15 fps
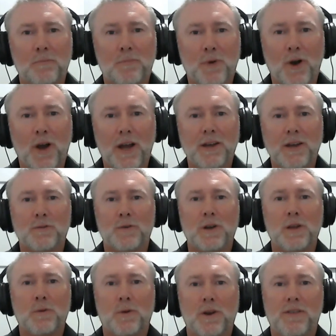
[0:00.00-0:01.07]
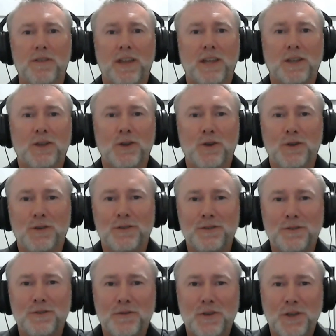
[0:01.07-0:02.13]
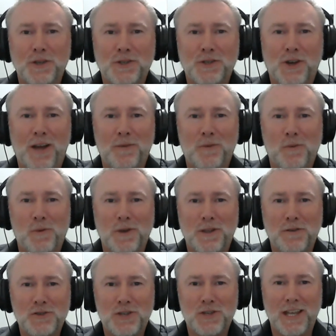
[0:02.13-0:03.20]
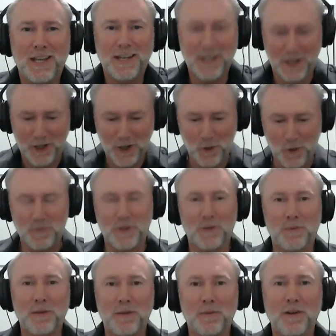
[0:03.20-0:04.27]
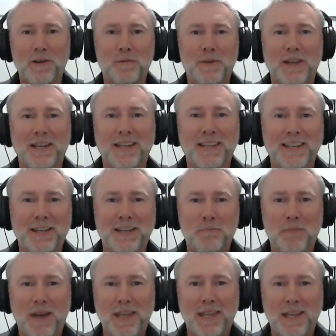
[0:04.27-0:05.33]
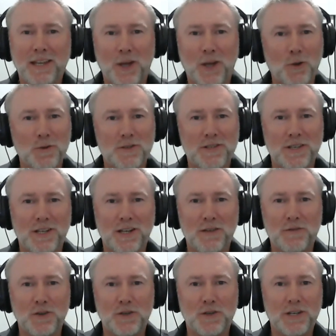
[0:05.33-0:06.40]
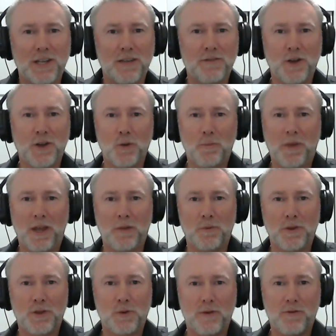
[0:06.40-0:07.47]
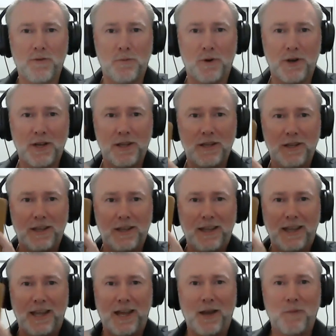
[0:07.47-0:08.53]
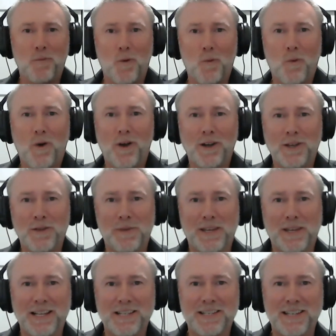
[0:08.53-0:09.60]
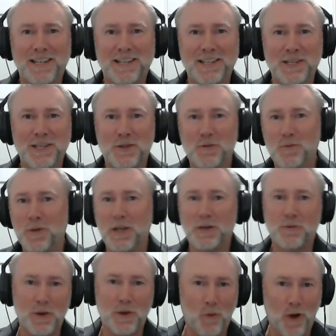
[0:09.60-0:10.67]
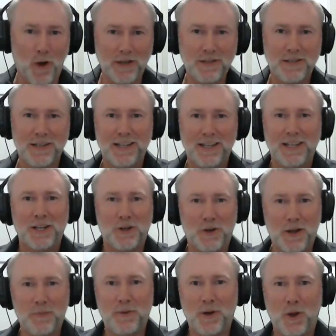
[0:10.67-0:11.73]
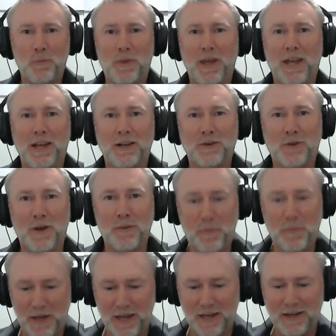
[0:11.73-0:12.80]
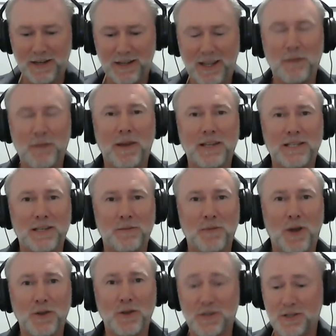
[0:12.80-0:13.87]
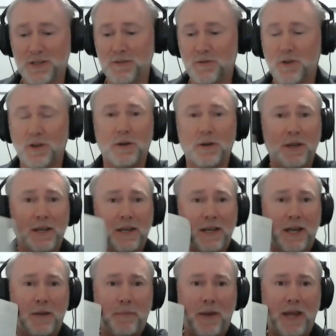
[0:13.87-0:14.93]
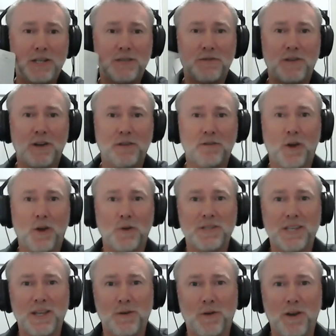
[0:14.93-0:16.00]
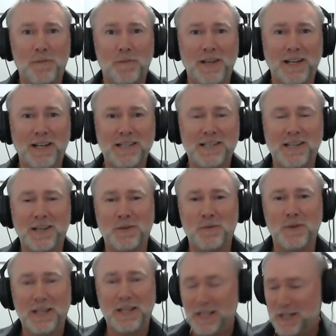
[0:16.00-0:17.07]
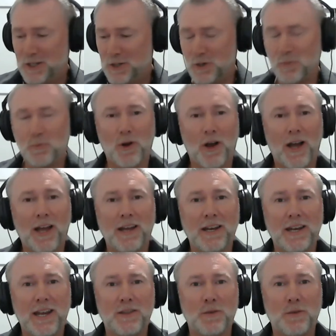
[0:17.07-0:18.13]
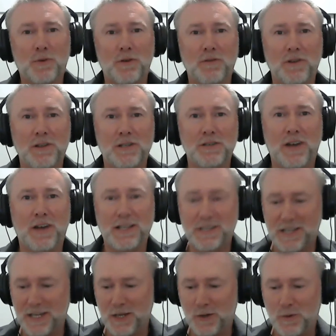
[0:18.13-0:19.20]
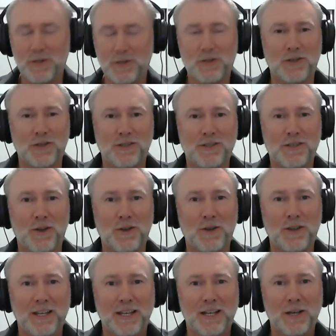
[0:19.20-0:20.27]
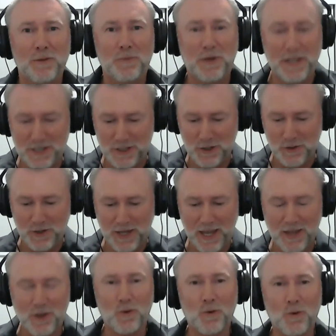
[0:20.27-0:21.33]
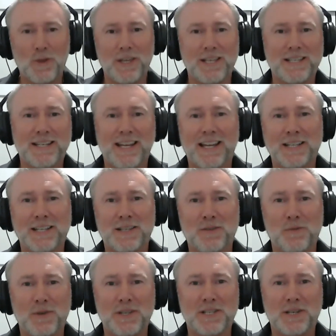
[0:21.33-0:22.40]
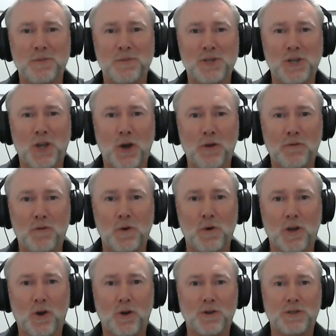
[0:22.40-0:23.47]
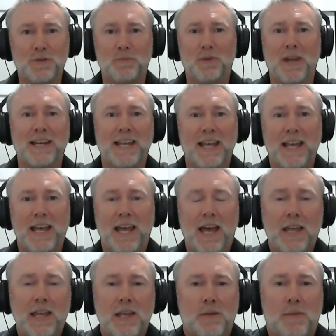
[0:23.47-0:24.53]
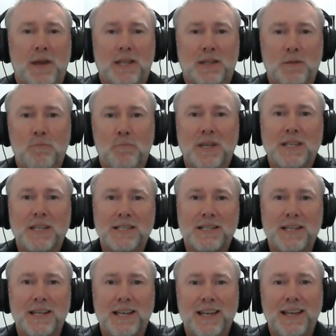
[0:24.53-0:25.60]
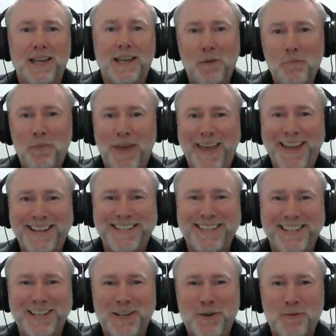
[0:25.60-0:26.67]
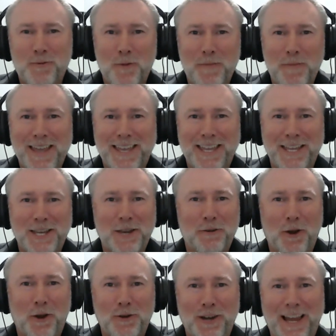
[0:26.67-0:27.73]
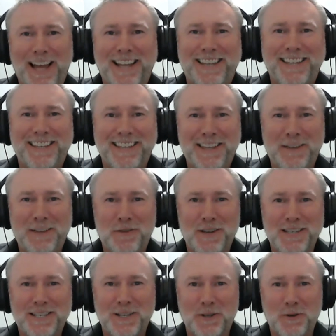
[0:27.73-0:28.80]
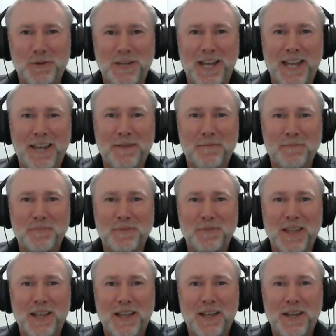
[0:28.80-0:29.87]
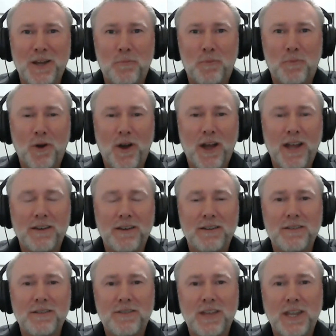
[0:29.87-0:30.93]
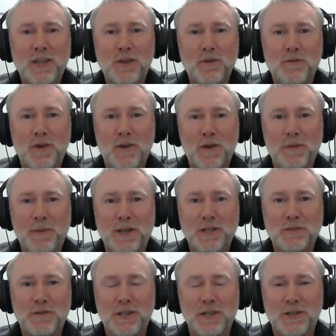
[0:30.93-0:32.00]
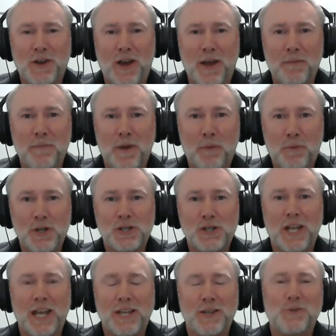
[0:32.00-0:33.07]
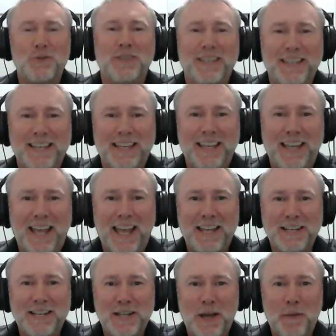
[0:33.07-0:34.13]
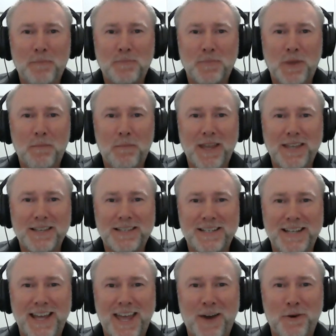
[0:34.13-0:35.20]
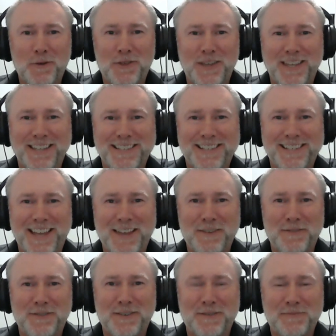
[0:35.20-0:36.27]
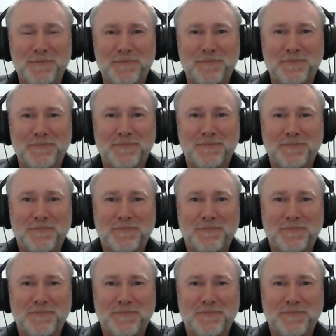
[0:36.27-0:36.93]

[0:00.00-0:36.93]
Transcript: Brian, really want to thank you for your time and what you've shared, and I hope that people have been making notes. And if you didn't have a notepad with you, everybody, while you've been listening to this, hit rewind, grab a notepad, grab a pen, and make some notes, because I've got a page full of notes here while I've been listening to Brian and had the privilege of asking questions. So please do gather all these nuggets of wisdom as you go forward and contemplate how you can make the biggest impact while making your own luck every single day. Brian, thank you very much for your time. Appreciate you, and may you stay healthy and safe.